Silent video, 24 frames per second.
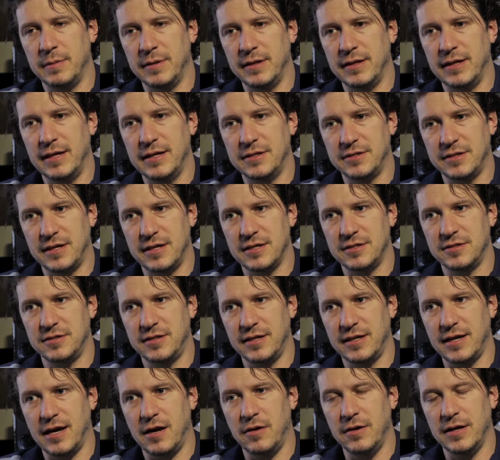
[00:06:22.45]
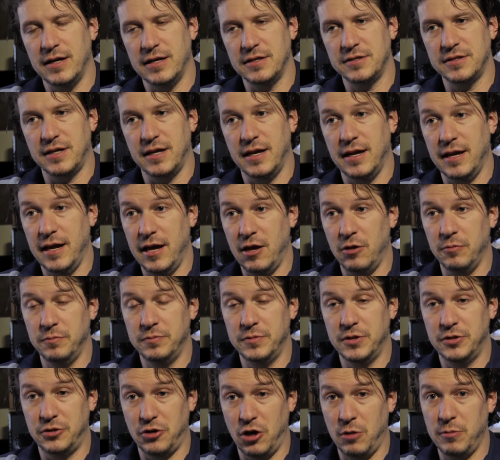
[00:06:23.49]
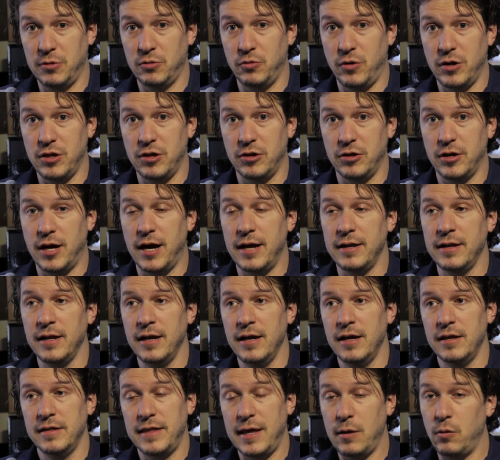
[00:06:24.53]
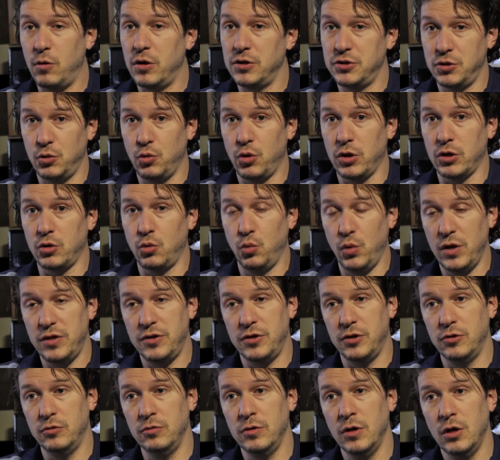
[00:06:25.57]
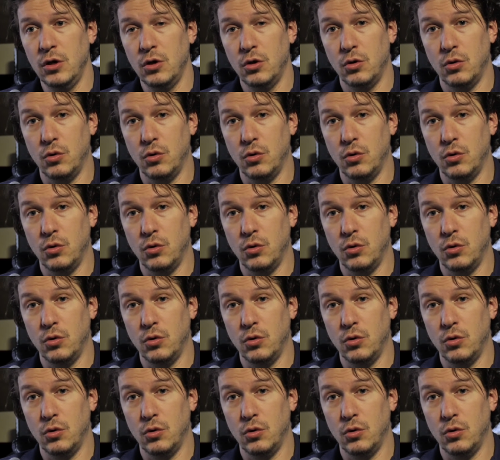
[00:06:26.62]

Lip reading: I mean, it's going to stick out, and it's going to help determine whether or not they want to work with you